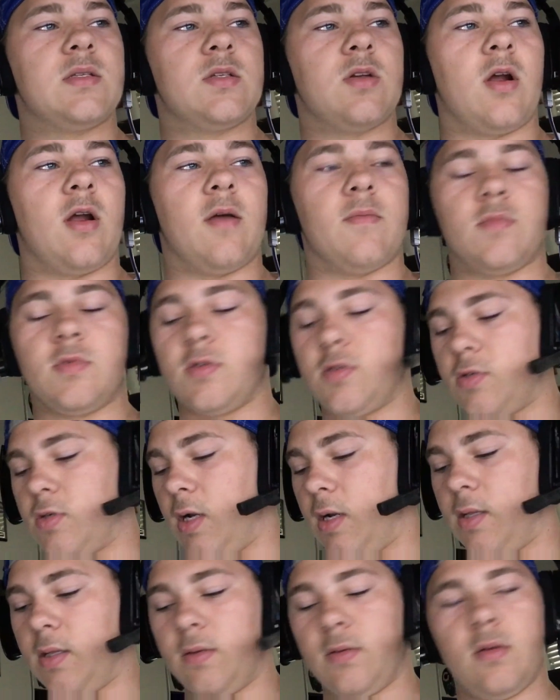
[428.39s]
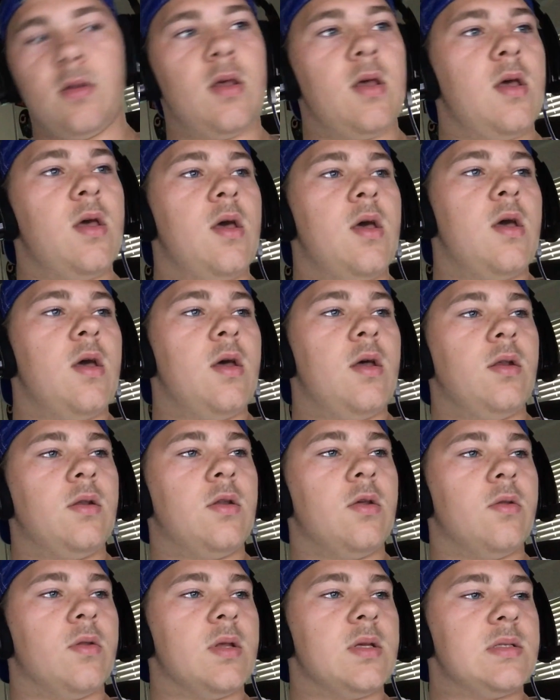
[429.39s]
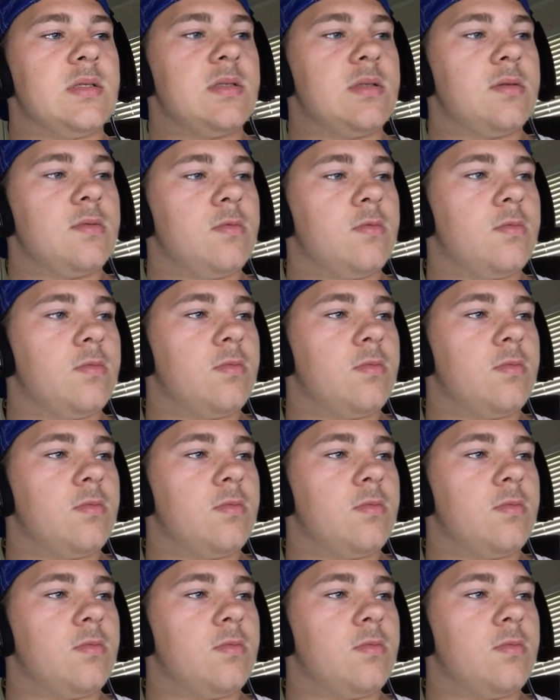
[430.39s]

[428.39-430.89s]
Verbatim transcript: Sorry, I'm trying to do this.